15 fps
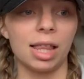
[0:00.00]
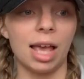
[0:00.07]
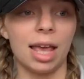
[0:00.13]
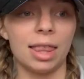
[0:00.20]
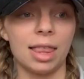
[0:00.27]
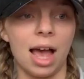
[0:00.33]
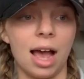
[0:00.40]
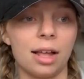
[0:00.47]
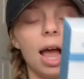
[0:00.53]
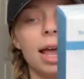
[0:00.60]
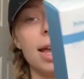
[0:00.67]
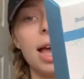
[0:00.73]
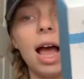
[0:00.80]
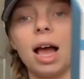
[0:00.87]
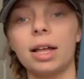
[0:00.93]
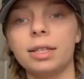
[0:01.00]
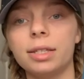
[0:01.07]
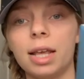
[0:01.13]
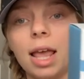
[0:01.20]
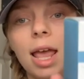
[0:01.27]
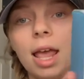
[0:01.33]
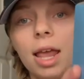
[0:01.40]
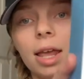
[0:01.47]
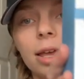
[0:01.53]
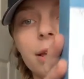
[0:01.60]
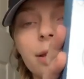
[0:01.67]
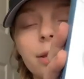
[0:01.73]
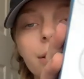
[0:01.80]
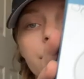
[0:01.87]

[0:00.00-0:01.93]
like that. I got a